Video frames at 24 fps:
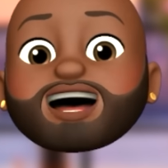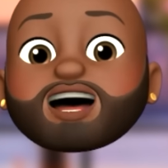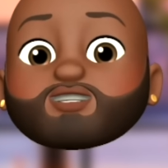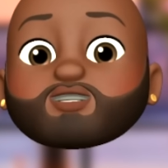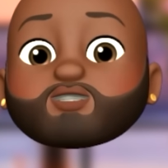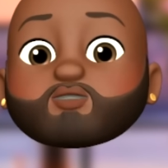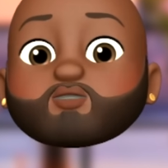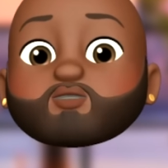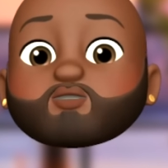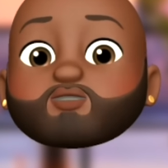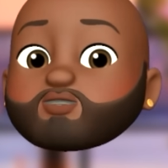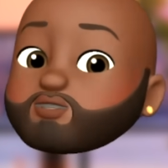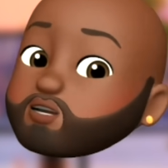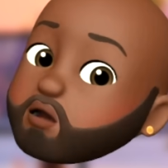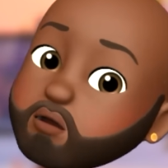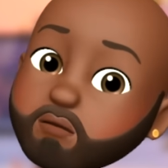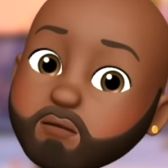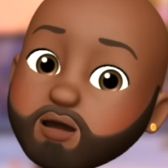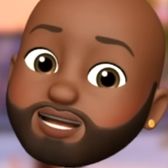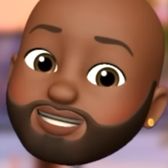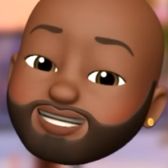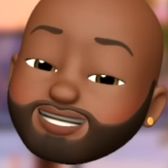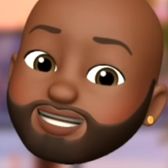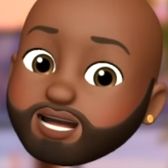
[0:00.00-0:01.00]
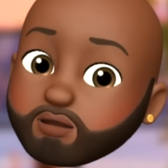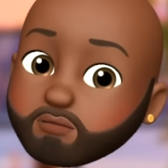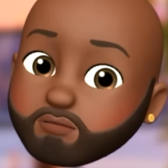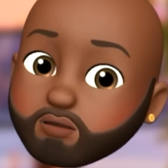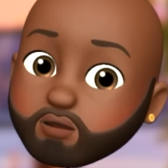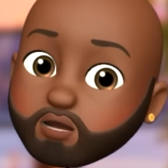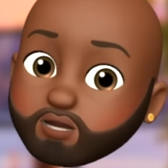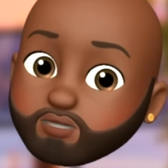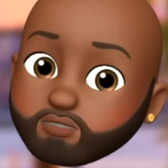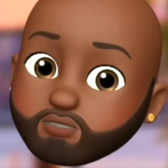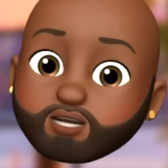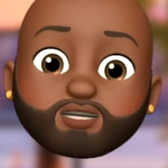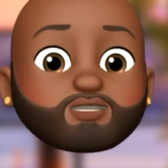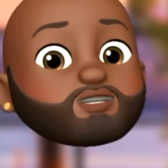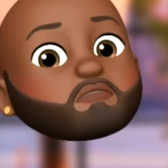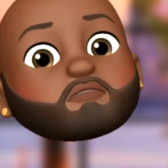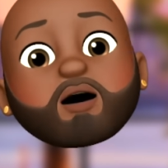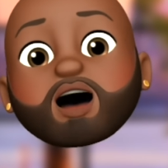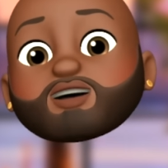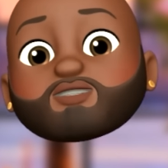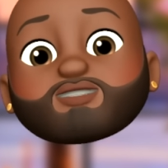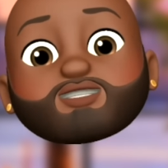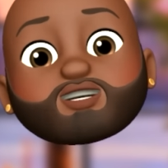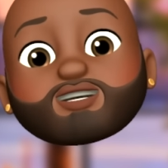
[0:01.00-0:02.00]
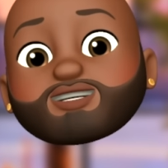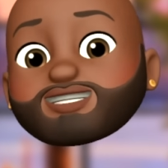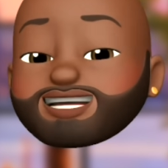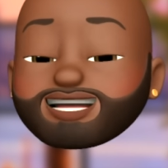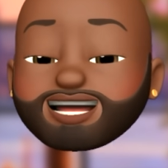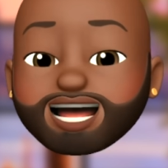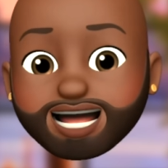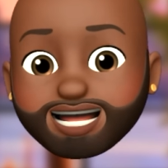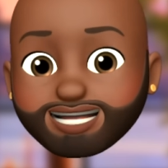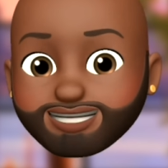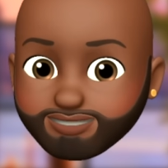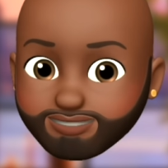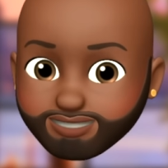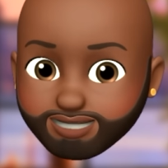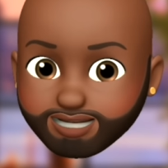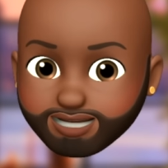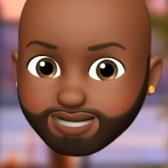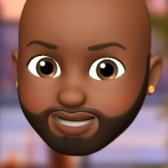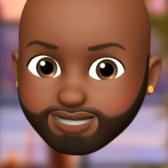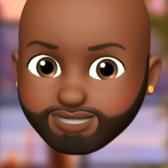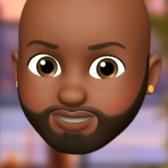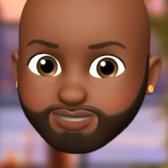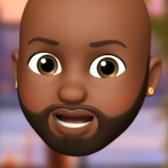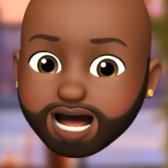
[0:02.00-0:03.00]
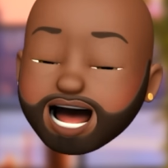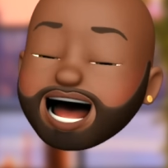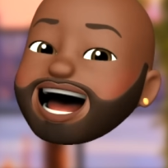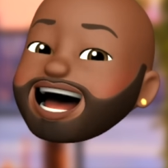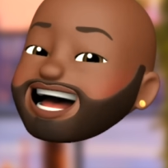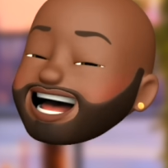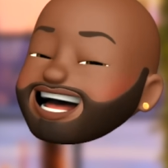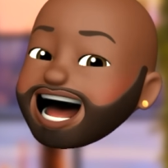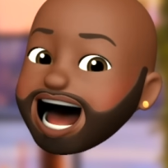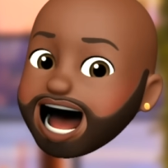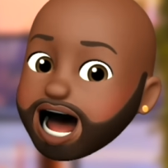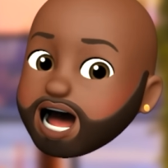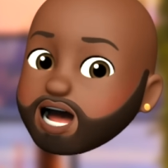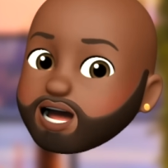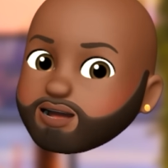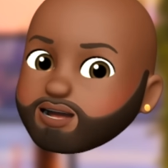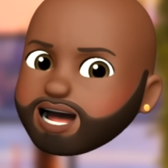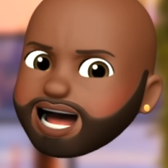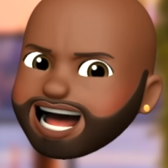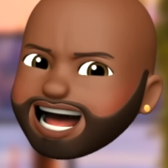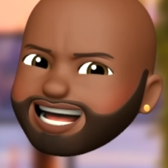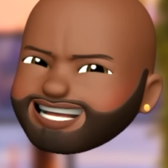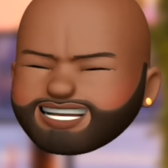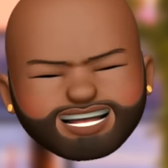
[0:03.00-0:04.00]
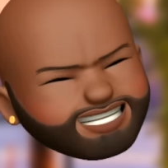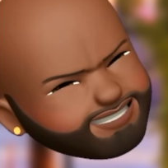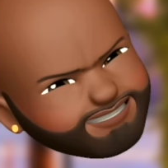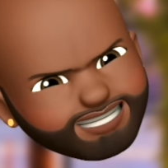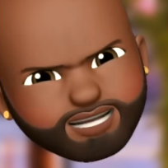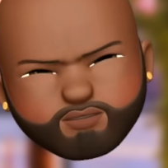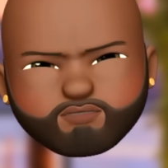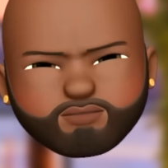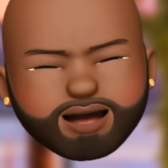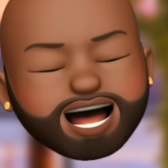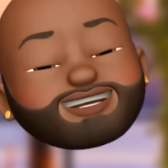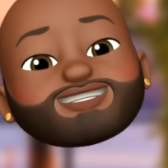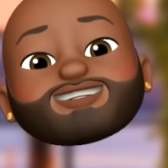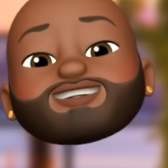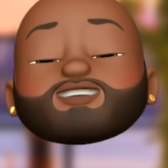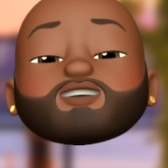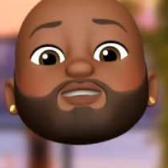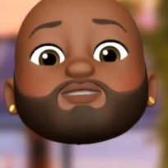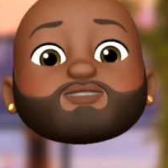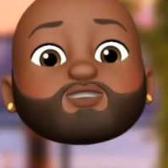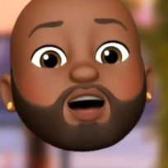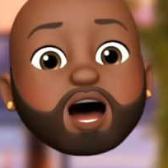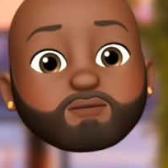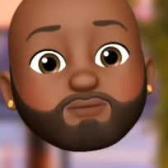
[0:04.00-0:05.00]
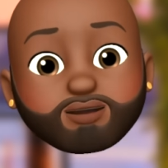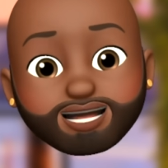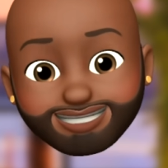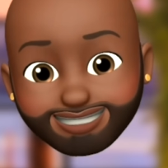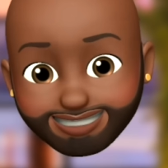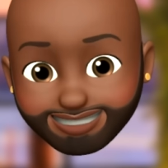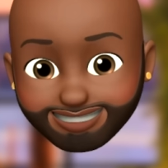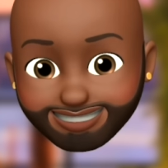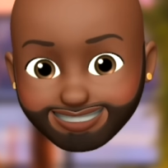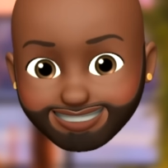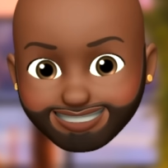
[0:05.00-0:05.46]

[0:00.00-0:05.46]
Thank you so much, Scentbird, for sponsoring today's video. Now, let's get back to the drama.